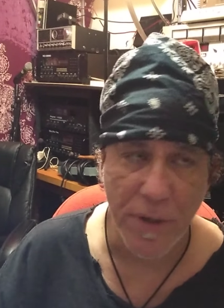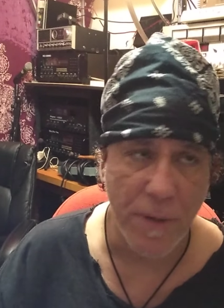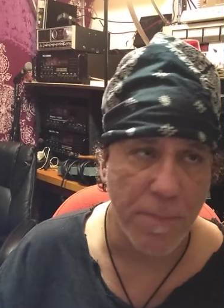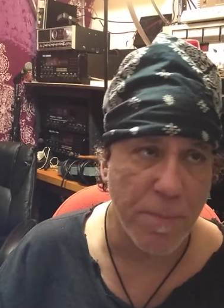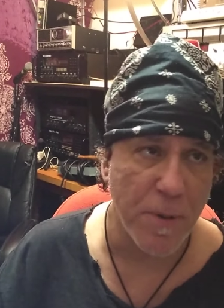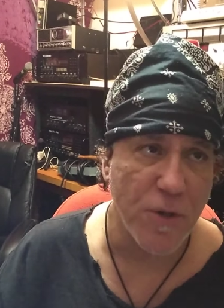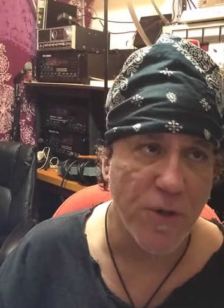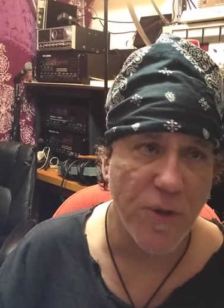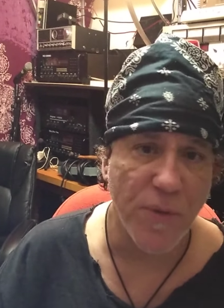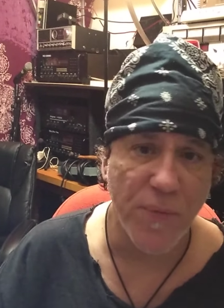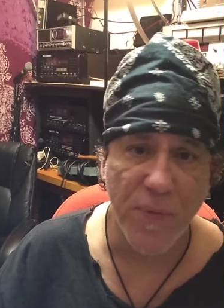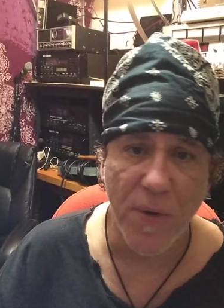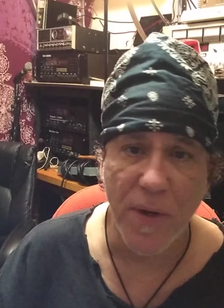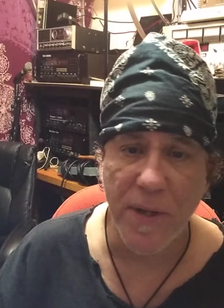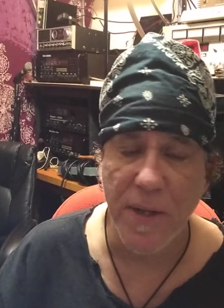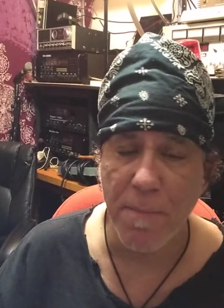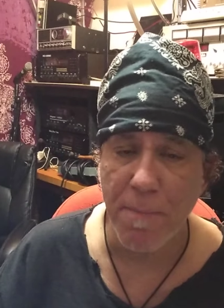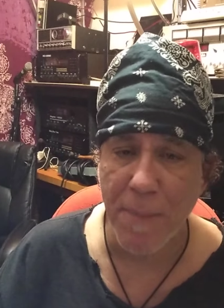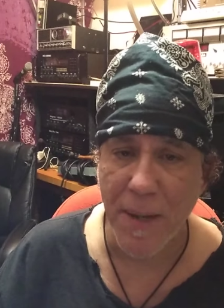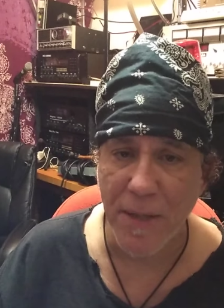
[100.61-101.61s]
They're a bunch of
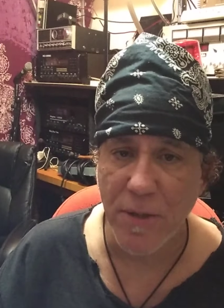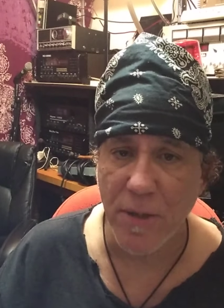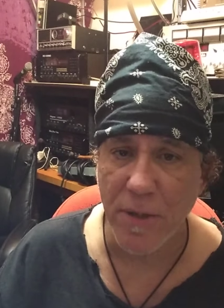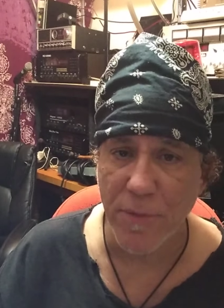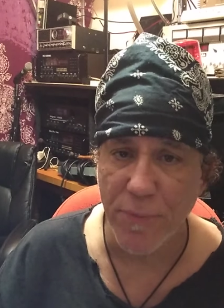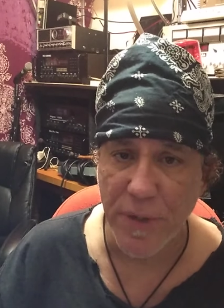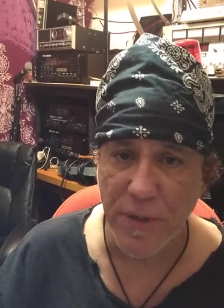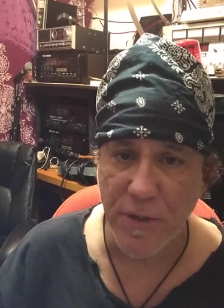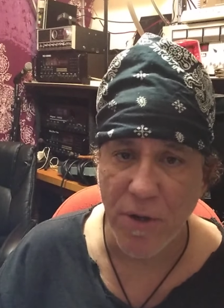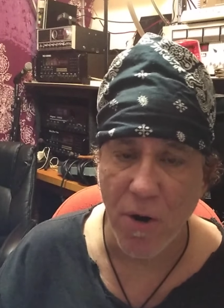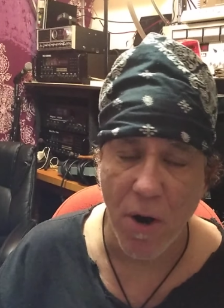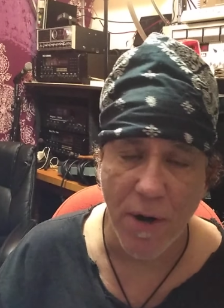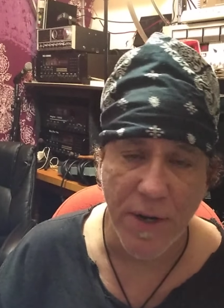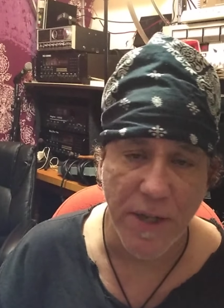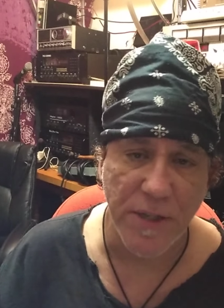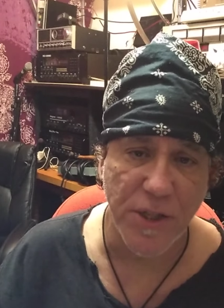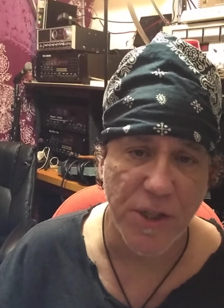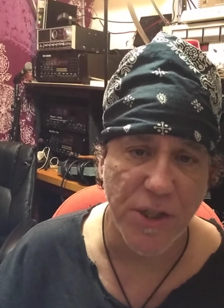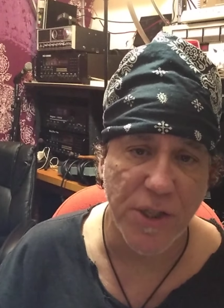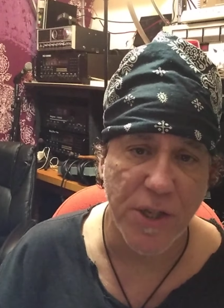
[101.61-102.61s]
fucking mentally
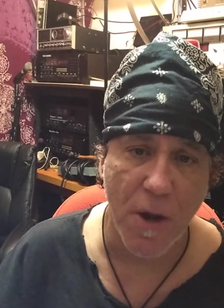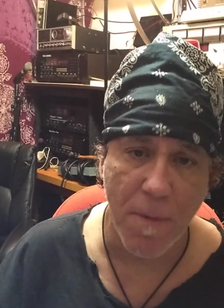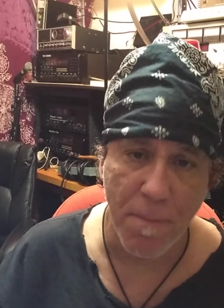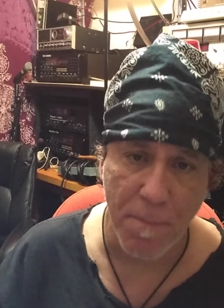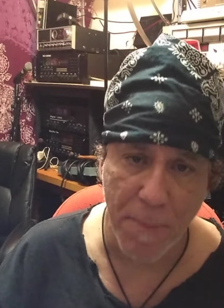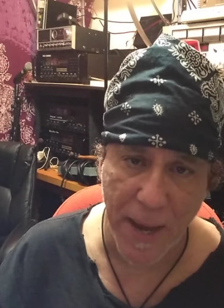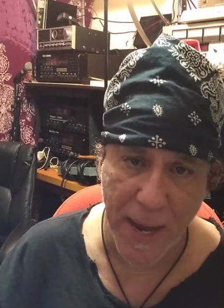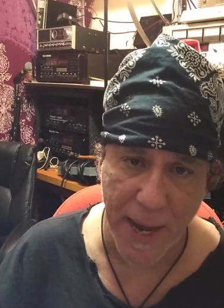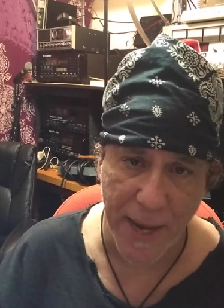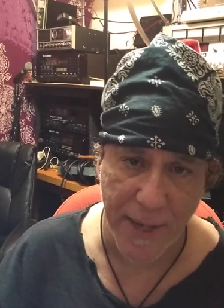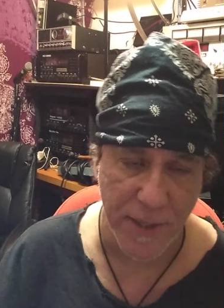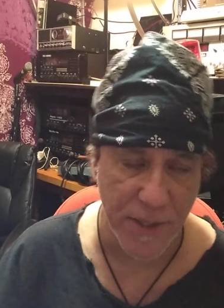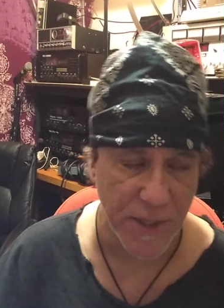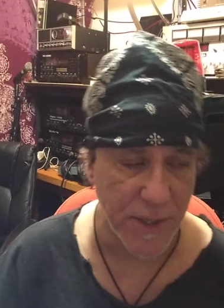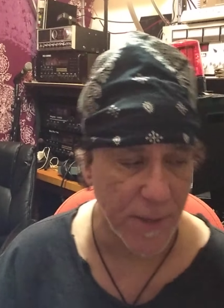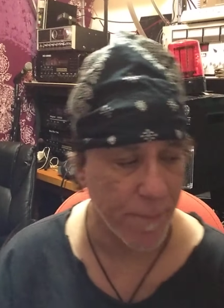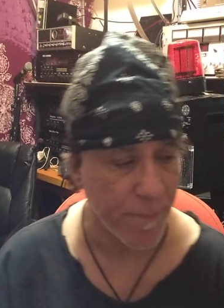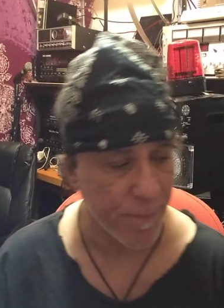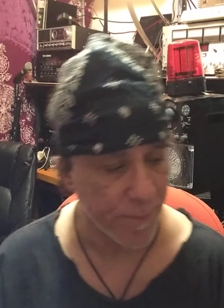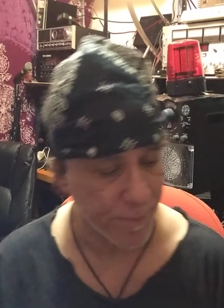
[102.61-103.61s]
retarded scumbags.